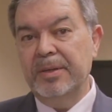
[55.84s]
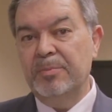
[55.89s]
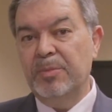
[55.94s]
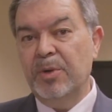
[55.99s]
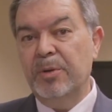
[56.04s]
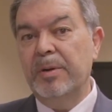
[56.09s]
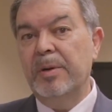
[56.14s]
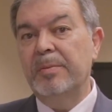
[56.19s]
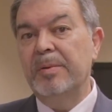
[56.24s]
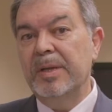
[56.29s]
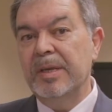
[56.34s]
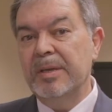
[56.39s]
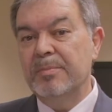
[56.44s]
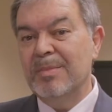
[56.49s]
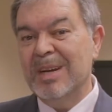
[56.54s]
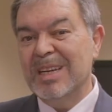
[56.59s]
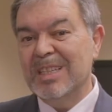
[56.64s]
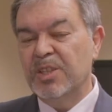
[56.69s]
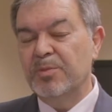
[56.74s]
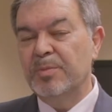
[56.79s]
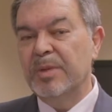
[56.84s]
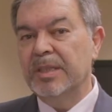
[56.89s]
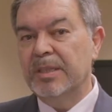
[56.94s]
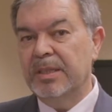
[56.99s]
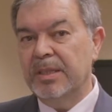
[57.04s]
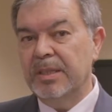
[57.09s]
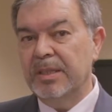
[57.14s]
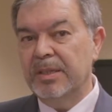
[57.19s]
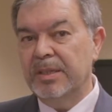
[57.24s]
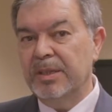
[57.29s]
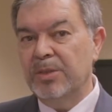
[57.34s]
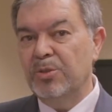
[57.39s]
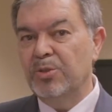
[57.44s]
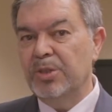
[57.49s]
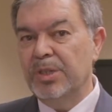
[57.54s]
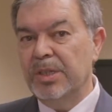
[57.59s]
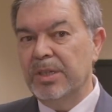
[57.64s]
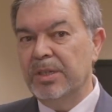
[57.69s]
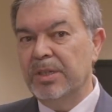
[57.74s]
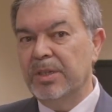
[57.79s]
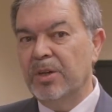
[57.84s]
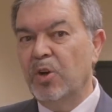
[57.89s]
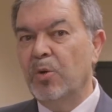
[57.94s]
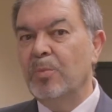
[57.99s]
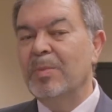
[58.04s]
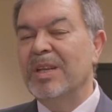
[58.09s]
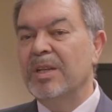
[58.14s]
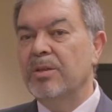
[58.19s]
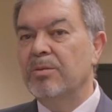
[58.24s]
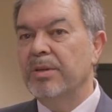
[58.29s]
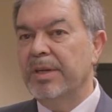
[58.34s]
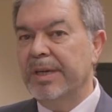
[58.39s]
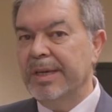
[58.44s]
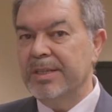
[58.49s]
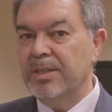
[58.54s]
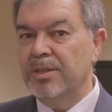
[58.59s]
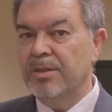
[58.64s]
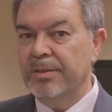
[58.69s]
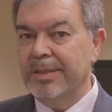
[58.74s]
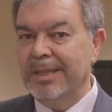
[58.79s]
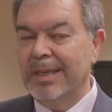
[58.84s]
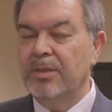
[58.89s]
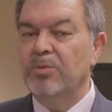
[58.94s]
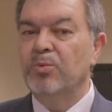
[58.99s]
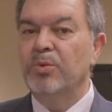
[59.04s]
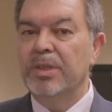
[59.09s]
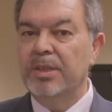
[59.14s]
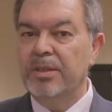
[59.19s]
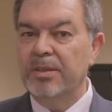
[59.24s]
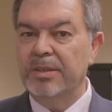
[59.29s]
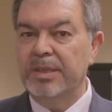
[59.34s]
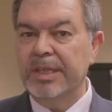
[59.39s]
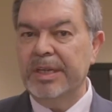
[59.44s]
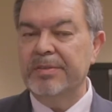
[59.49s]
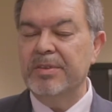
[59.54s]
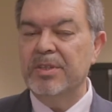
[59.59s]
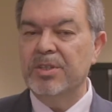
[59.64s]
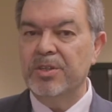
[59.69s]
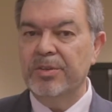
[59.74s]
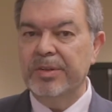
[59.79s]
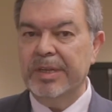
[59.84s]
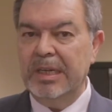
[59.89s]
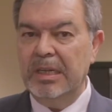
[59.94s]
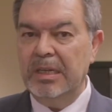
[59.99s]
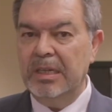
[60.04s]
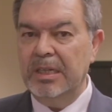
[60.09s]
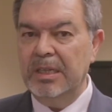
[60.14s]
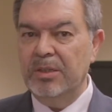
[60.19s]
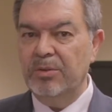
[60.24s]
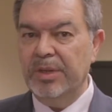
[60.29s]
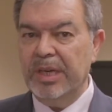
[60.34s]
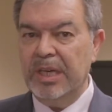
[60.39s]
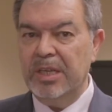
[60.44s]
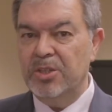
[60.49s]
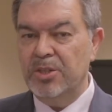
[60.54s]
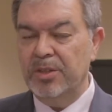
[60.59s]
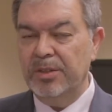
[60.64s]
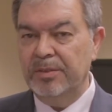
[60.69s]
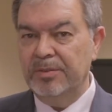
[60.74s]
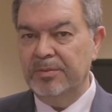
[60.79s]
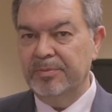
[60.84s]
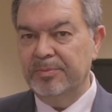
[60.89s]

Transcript: probably much better using open education than with traditional education.